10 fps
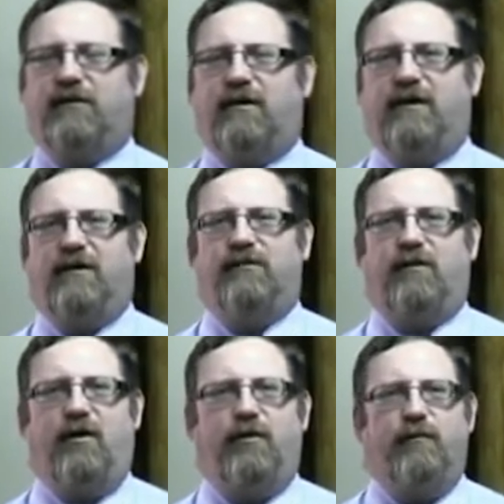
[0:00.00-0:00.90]

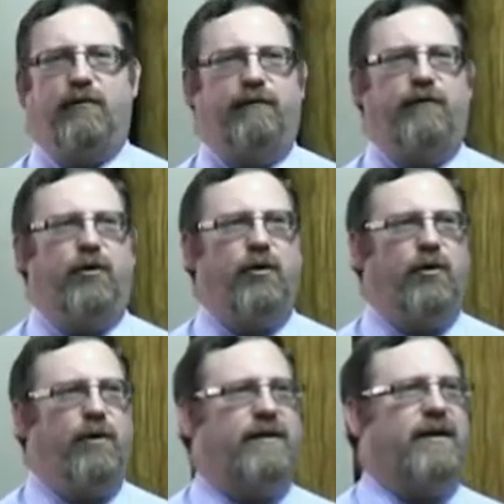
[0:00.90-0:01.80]
SARS on
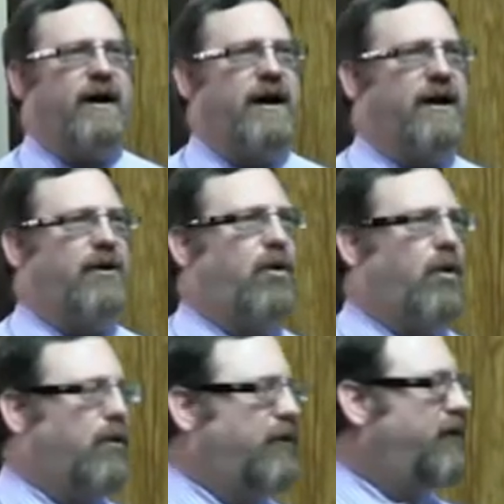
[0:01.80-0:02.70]
review in the High
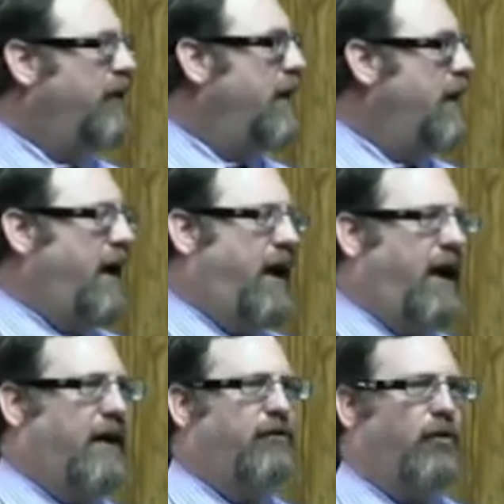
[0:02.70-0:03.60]
Court
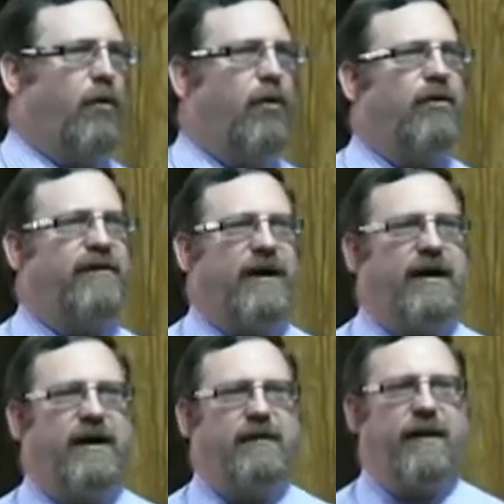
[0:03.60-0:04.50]
and or
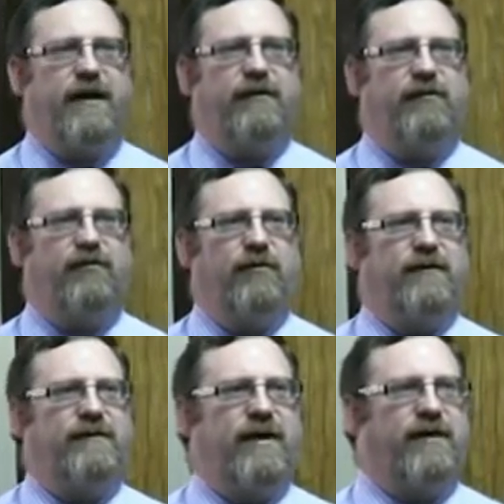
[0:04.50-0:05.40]
taking matters to
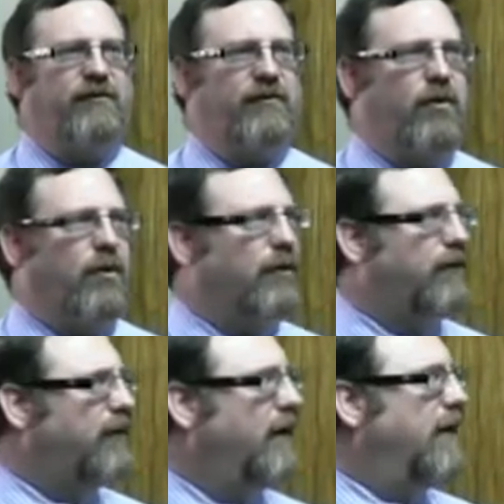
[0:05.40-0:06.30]
the tax
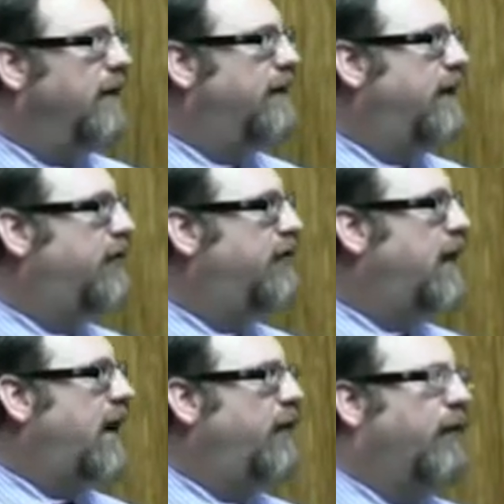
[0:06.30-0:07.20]
court.
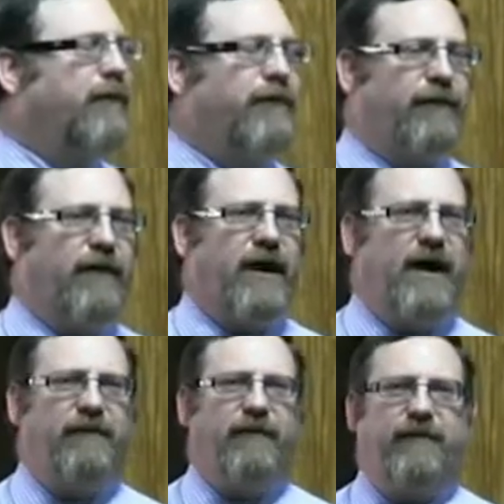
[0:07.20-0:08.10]
Section
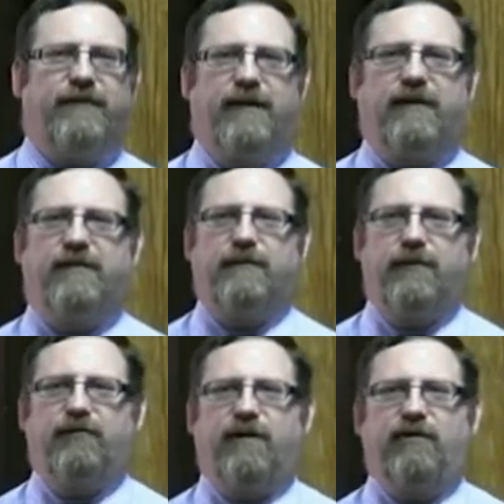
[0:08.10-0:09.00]
105 of the Tax
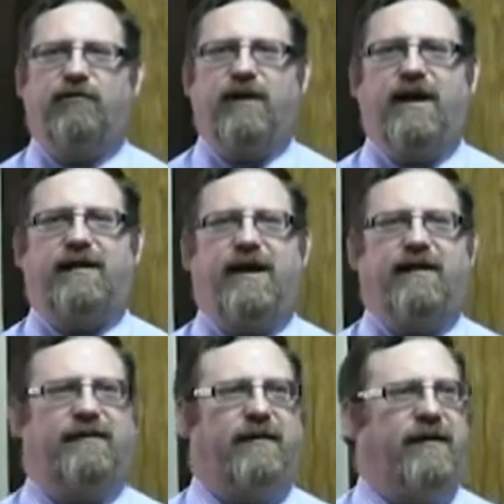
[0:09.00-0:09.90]
Administration Act,
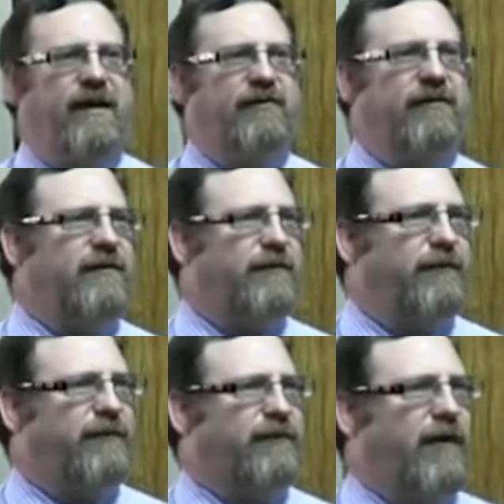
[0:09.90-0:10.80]
that's the
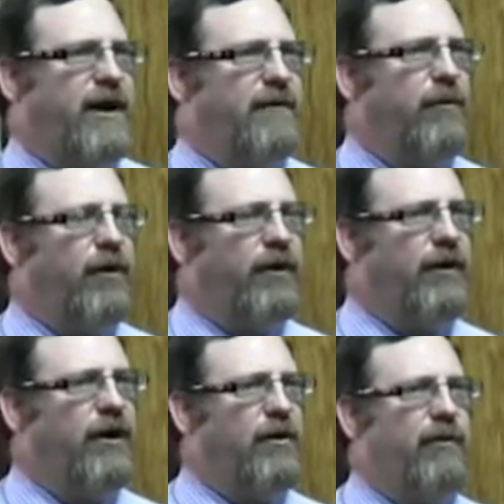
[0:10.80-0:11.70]
legislative
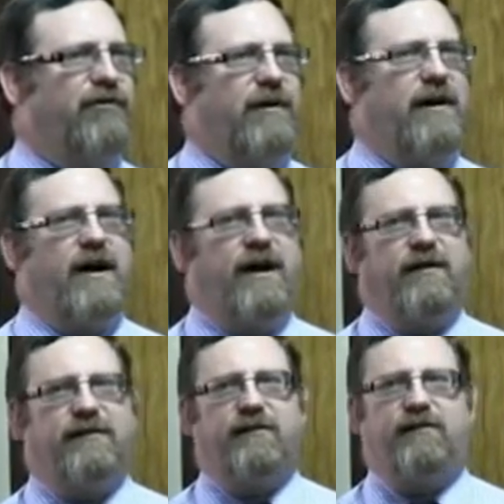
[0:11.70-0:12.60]
framework which
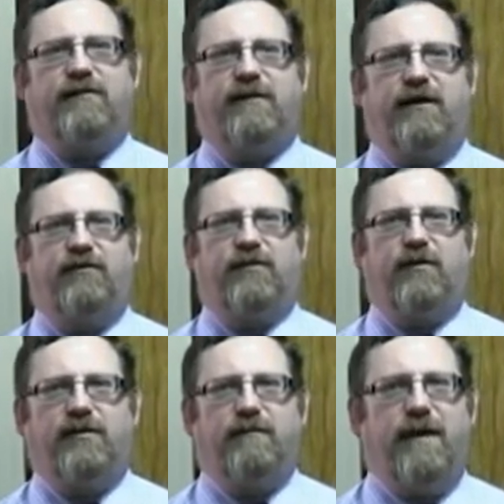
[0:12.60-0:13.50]
allows us to take
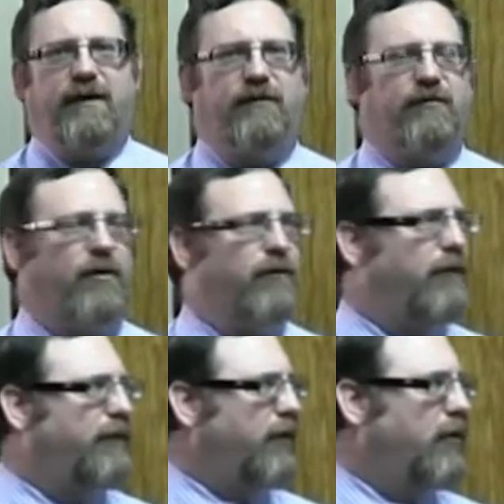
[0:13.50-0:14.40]
certain matters on
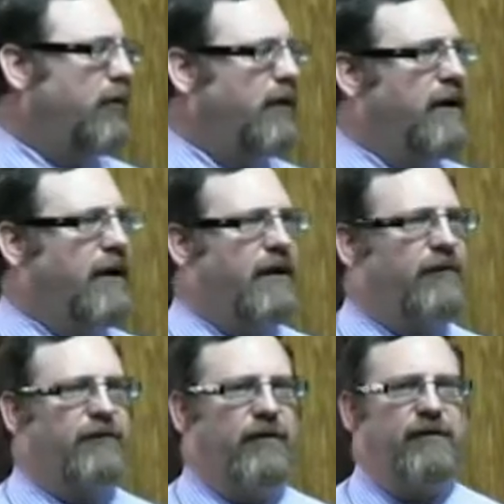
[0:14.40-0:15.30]
review
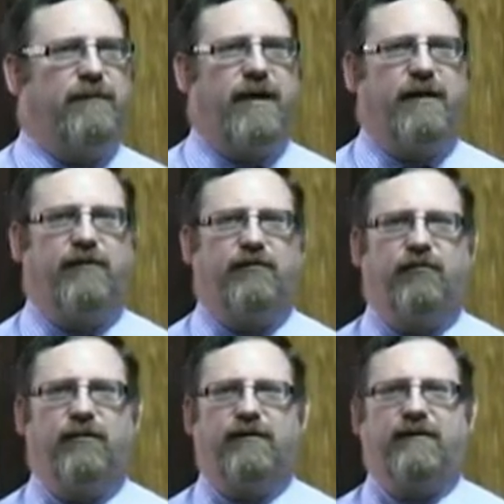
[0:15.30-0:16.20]
and certain
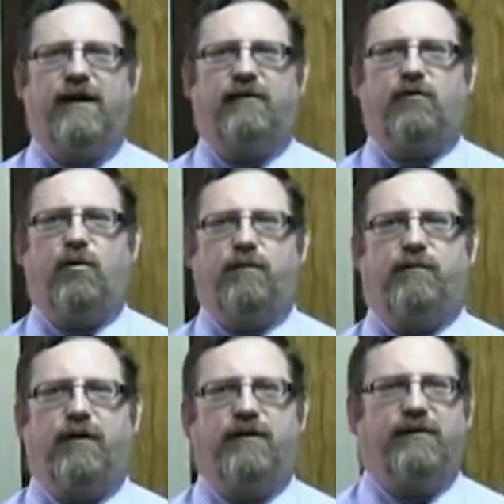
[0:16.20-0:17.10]
matters through the tax
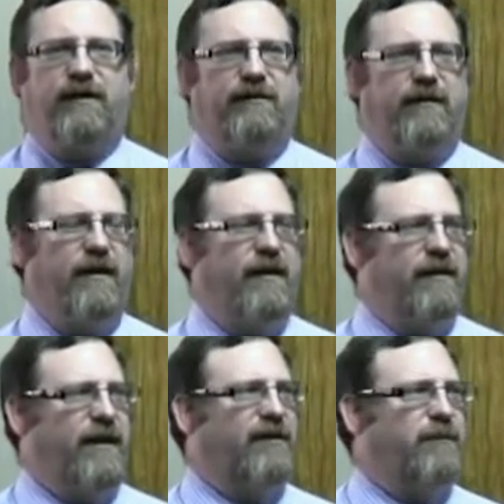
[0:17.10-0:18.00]
court process.
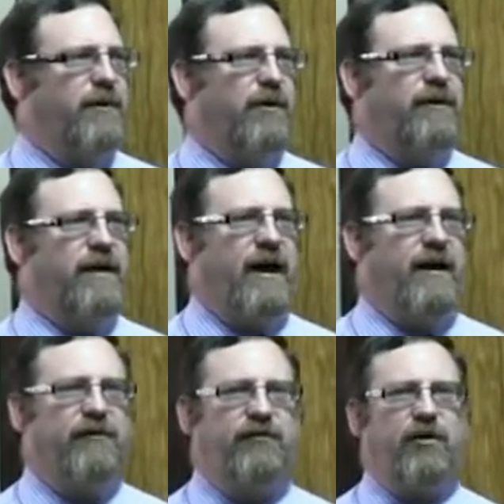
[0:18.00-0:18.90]
That's beyond
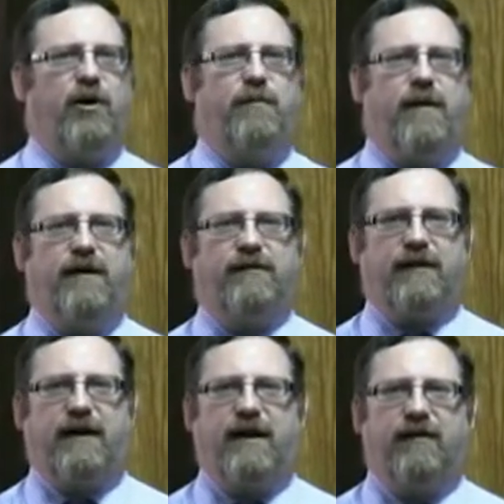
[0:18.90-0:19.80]
our scope as
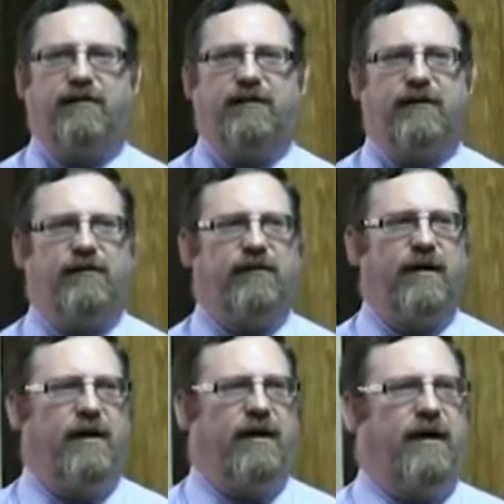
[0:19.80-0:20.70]
accountants,
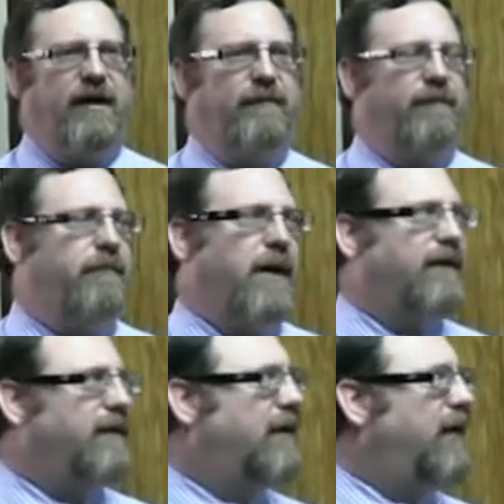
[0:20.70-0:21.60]

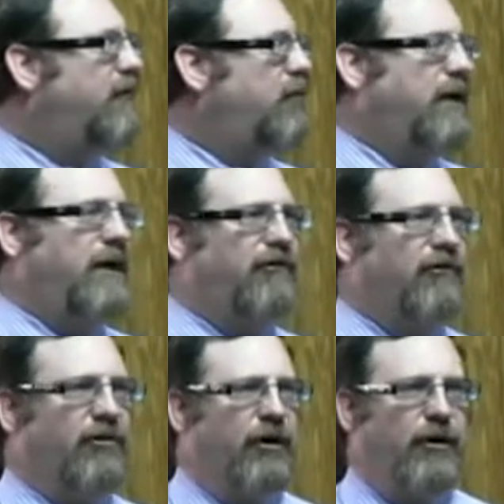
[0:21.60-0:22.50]
but at least we need
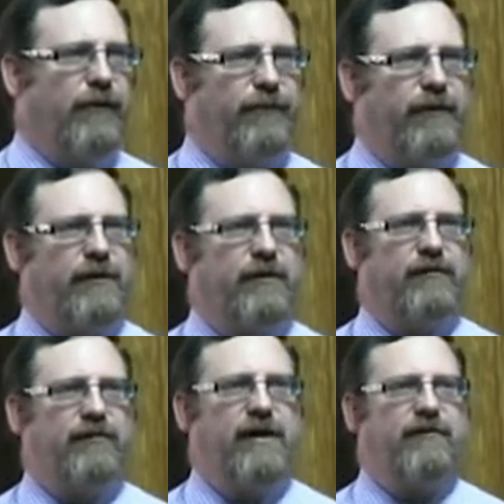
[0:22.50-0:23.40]
to know that
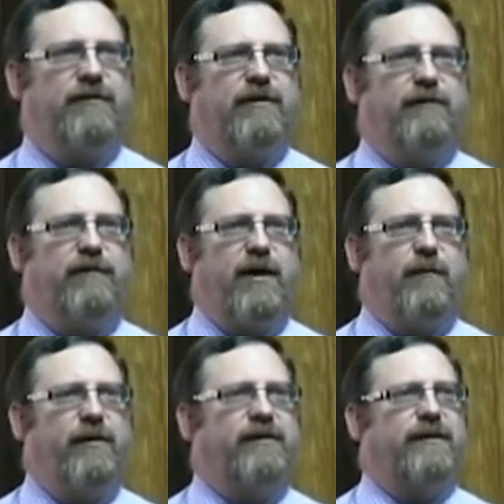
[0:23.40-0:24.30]
those legislative
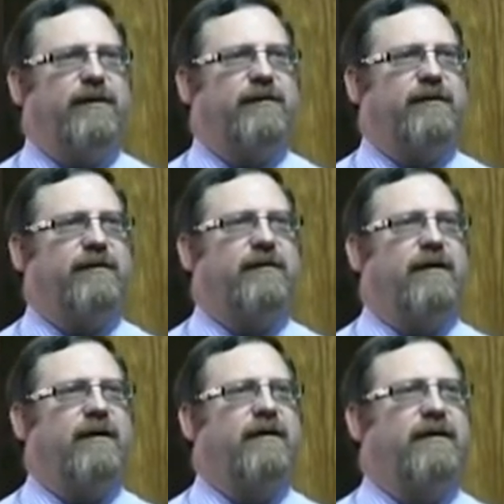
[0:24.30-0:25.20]
frameworks exist.
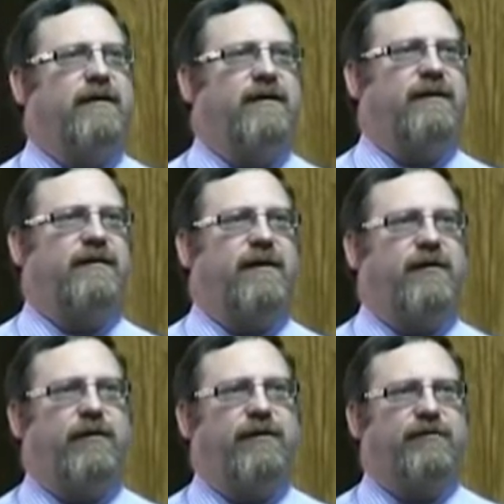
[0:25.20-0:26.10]
Yes,
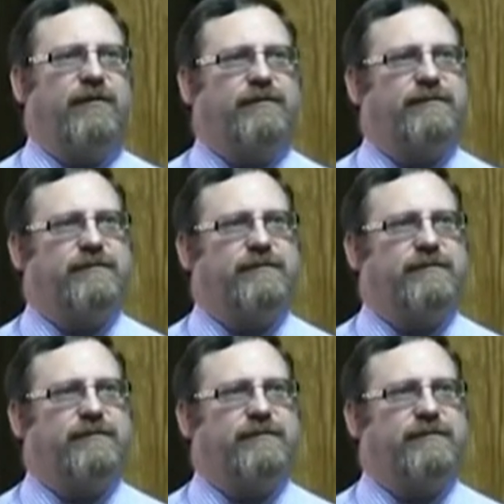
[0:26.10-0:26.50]
another question.